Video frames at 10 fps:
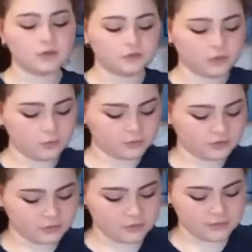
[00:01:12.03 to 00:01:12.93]
So we're just
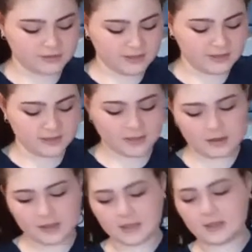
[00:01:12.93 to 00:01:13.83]
going to take it
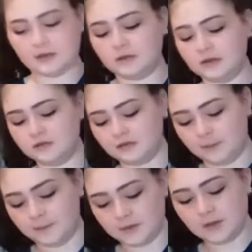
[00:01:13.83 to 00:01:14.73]
and
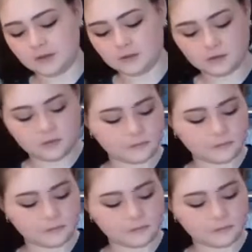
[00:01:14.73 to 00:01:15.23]
dump it in.